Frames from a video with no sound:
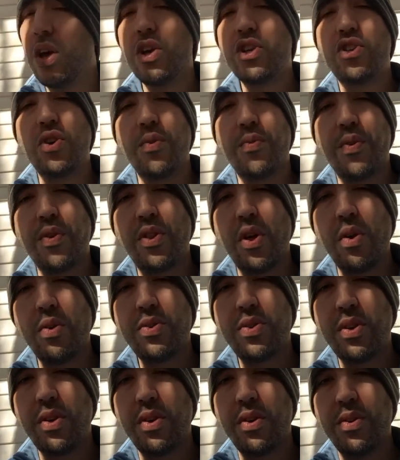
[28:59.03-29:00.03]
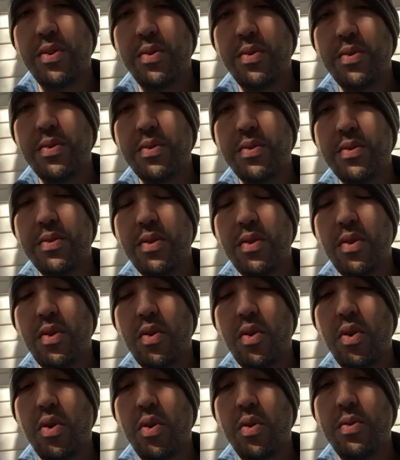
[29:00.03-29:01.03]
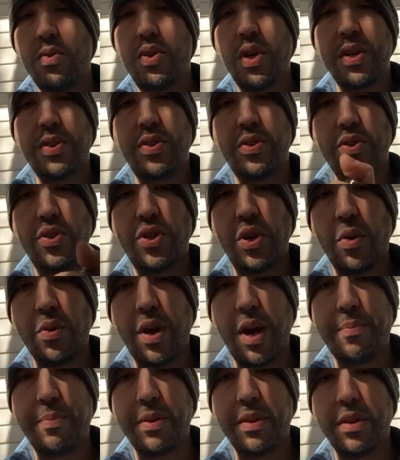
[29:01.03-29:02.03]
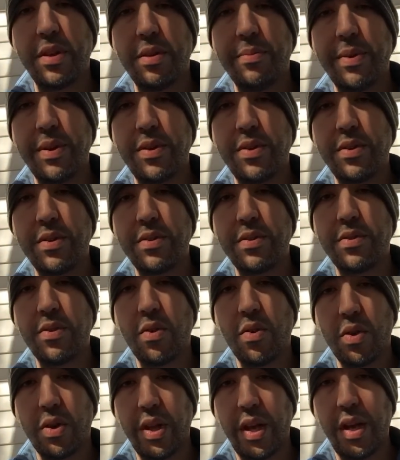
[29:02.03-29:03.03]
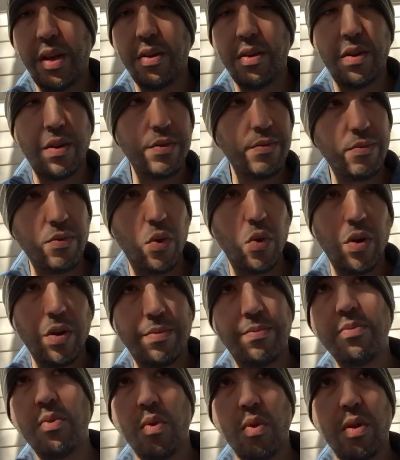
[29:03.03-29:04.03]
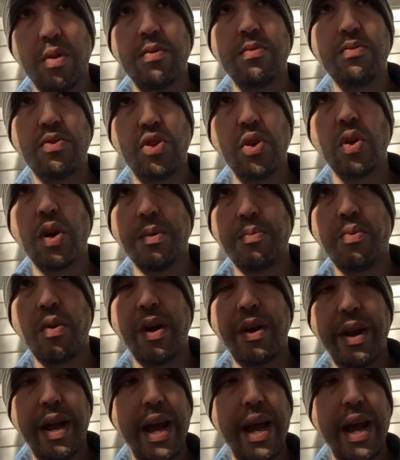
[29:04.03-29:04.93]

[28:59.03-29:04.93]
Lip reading: So for those of you who just showed up a little bit earlier, or showed up right